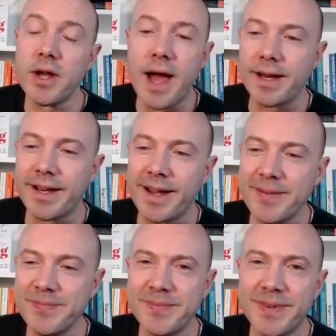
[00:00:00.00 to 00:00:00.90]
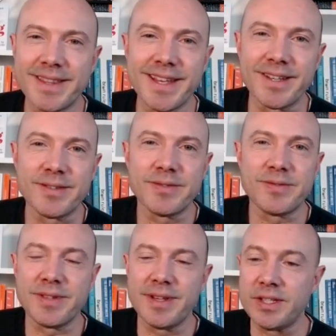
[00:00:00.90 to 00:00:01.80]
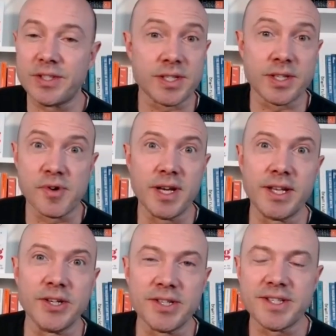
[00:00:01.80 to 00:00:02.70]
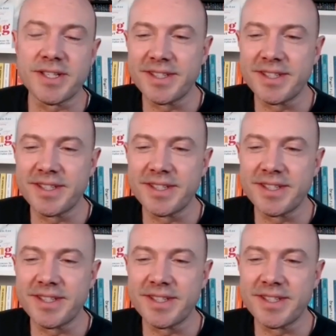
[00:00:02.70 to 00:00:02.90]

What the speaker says: that I think is just a really good